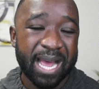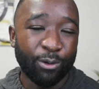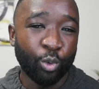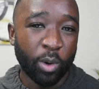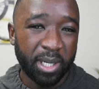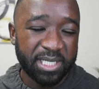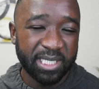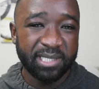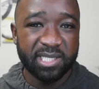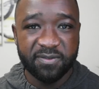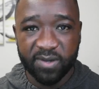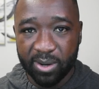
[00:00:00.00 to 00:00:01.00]
I wanted to
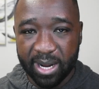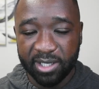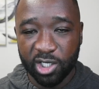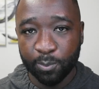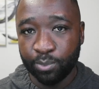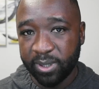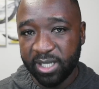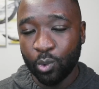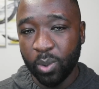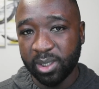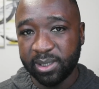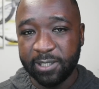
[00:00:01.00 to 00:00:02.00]
get this video out here pretty
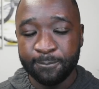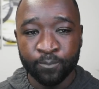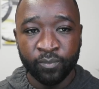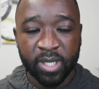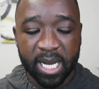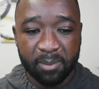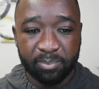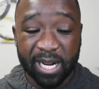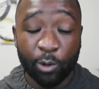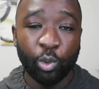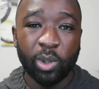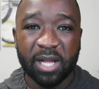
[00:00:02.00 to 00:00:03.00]
quickly, but
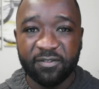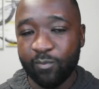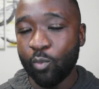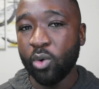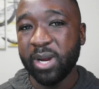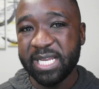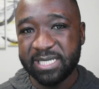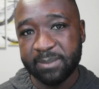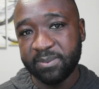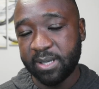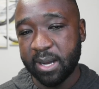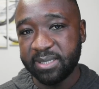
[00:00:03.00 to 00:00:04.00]
I will have more
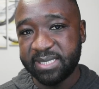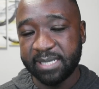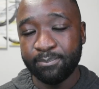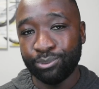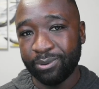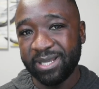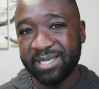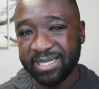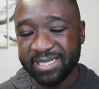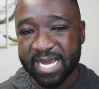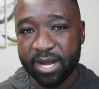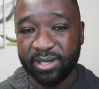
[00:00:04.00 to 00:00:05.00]
in-depth content breaking
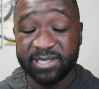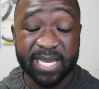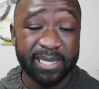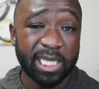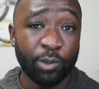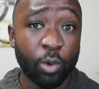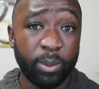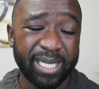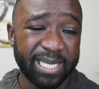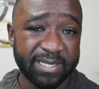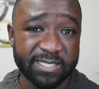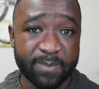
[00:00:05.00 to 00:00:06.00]
down exactly what we
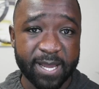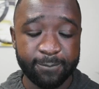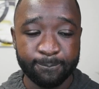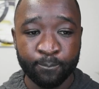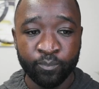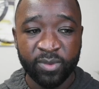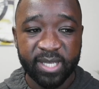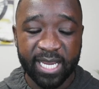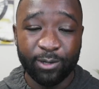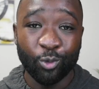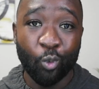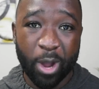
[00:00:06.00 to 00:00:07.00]
can expect
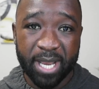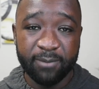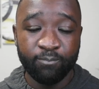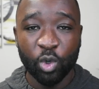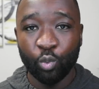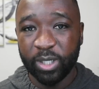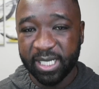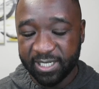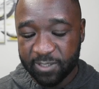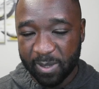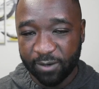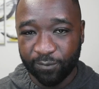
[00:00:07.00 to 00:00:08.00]
and when we can
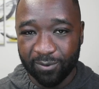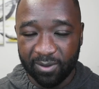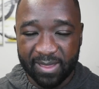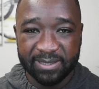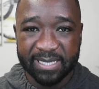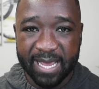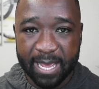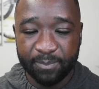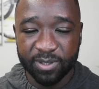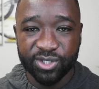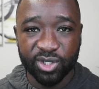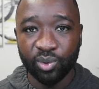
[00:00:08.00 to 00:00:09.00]
expect for all that to
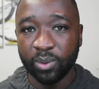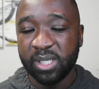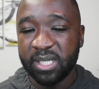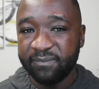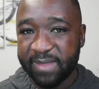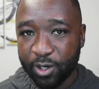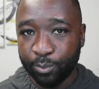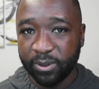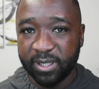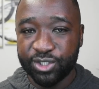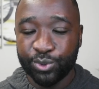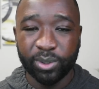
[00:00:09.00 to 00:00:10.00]
happen. So that'll
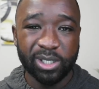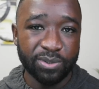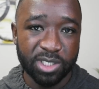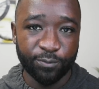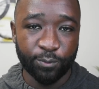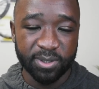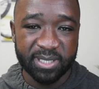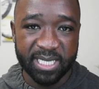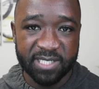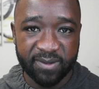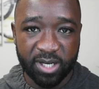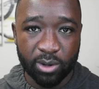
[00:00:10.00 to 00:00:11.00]
bring us to a close here for
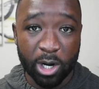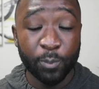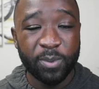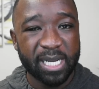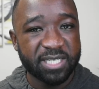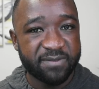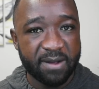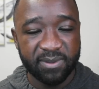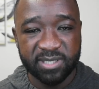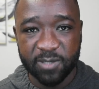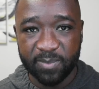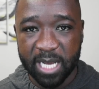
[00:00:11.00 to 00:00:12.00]
today's video. I hope you guys found
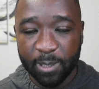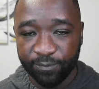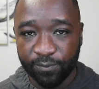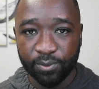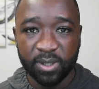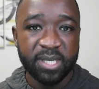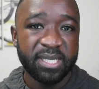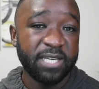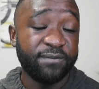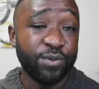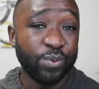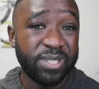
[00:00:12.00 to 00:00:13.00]
this to be helpful.
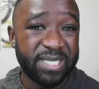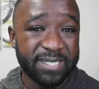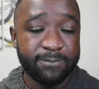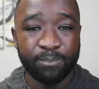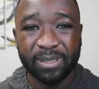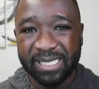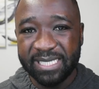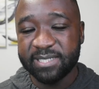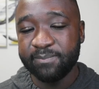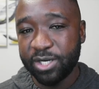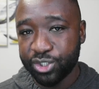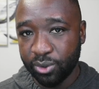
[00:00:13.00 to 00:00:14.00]
If you did, please
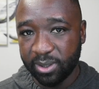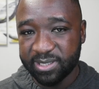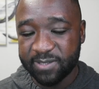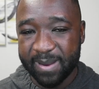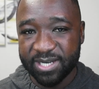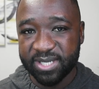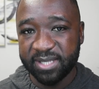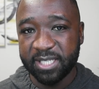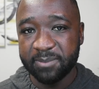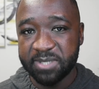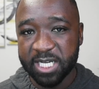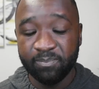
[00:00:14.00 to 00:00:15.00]
make sure to go ahead and smash that
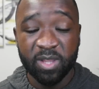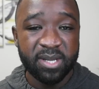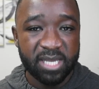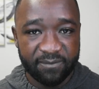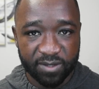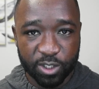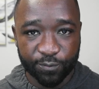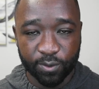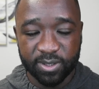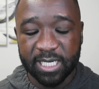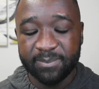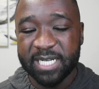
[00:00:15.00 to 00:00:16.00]
thumbs up. If it's your
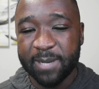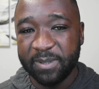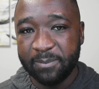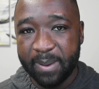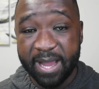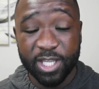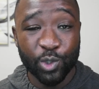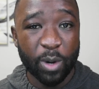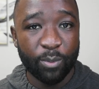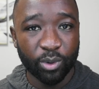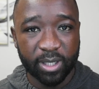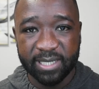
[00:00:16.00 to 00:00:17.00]
first time stopping by and you
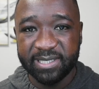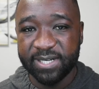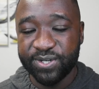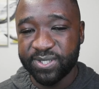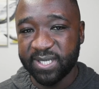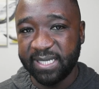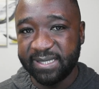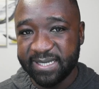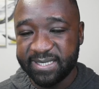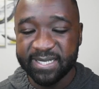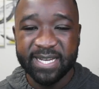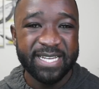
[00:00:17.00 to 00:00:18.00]
want more content just like
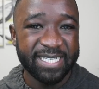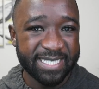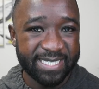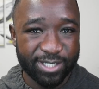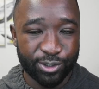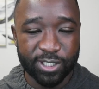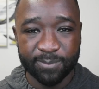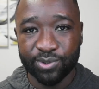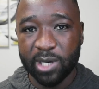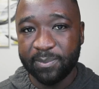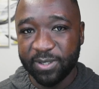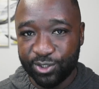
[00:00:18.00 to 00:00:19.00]
this, consider
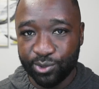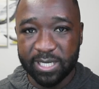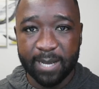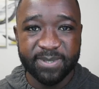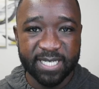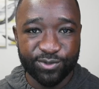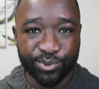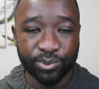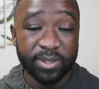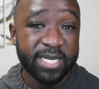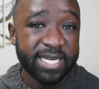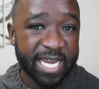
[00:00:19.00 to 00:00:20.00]
subscribing to Dapp Central.
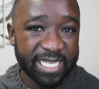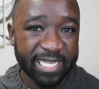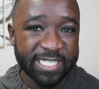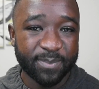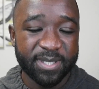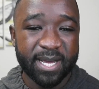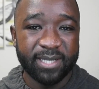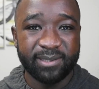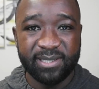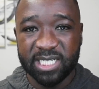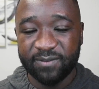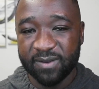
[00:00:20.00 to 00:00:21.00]
And last but not
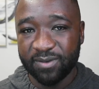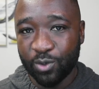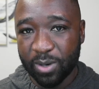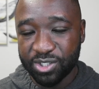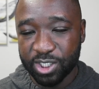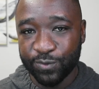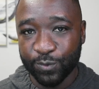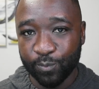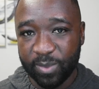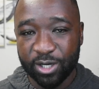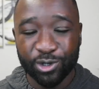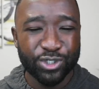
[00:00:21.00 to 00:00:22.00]
least, if you have any questions for
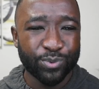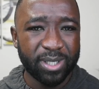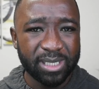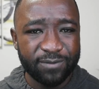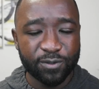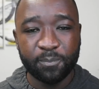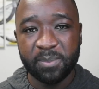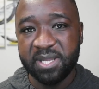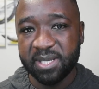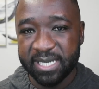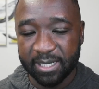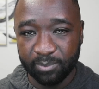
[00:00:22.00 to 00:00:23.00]
me or just want to leave your
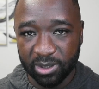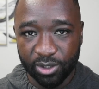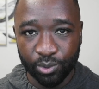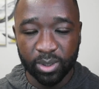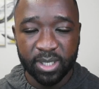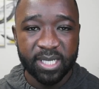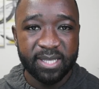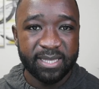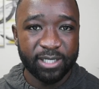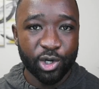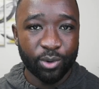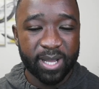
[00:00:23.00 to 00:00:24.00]
opinion down below,
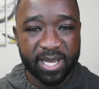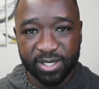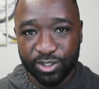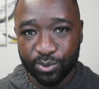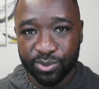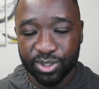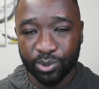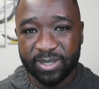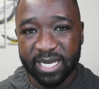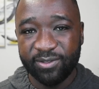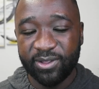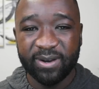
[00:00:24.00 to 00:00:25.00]
then go ahead and do so
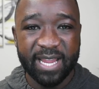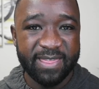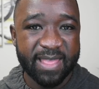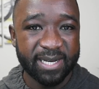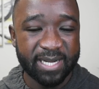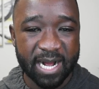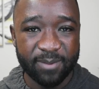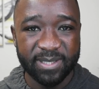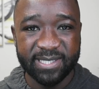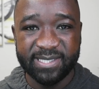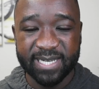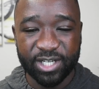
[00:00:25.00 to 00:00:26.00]
down there in that
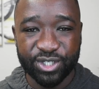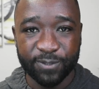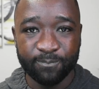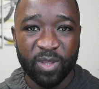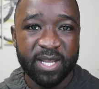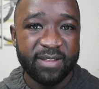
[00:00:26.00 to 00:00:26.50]
comment section.